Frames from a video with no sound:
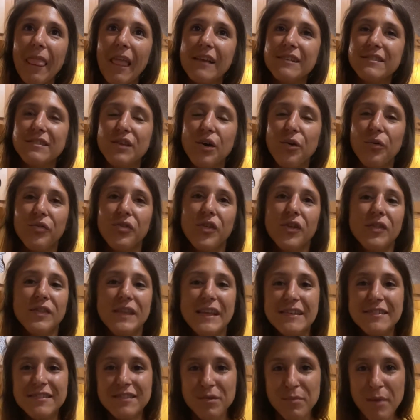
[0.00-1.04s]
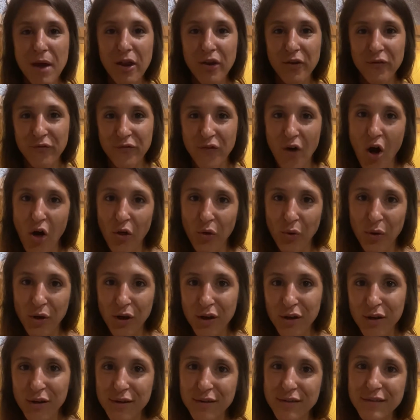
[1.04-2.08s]
So the least amount of
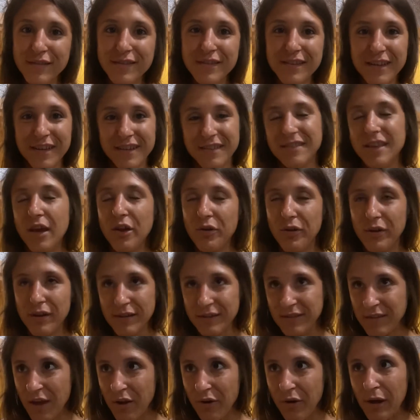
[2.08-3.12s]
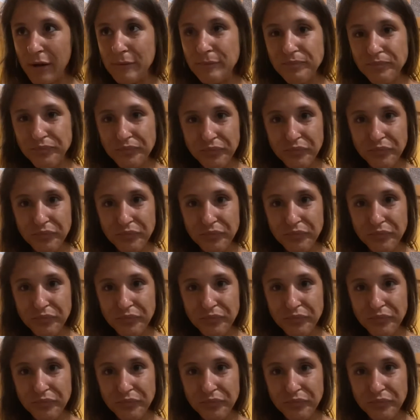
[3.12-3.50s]
followers, etc., etc.